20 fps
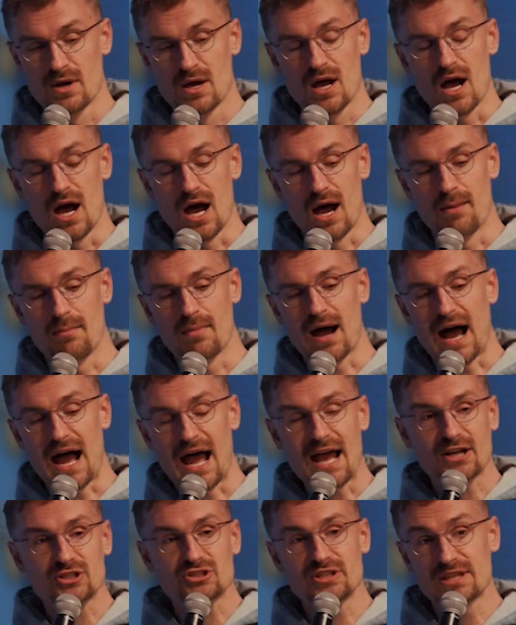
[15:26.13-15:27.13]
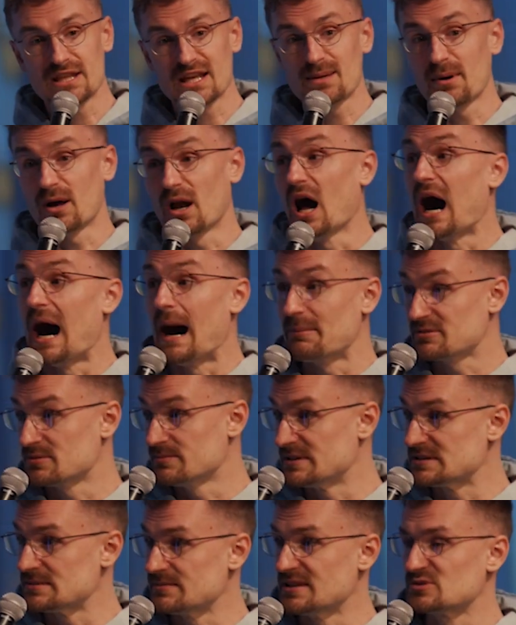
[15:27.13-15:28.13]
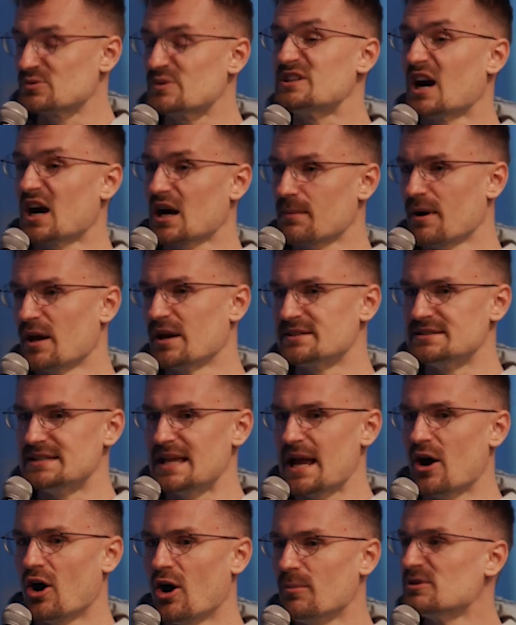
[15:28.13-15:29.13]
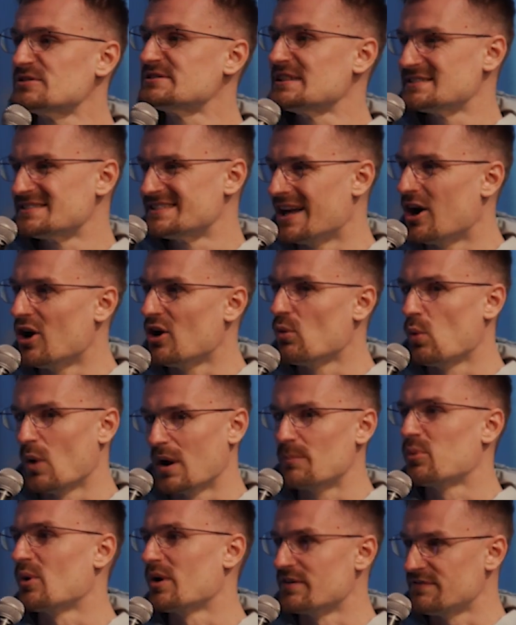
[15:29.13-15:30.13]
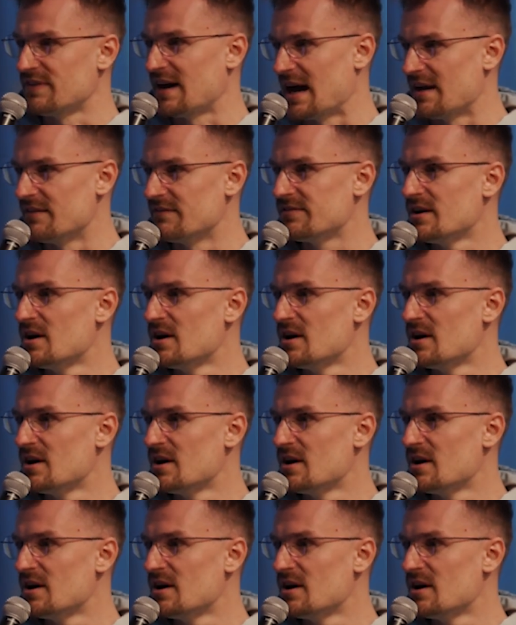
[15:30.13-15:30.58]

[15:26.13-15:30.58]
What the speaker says: I actually think about Optimism as we talk about it today almost as an L1.5.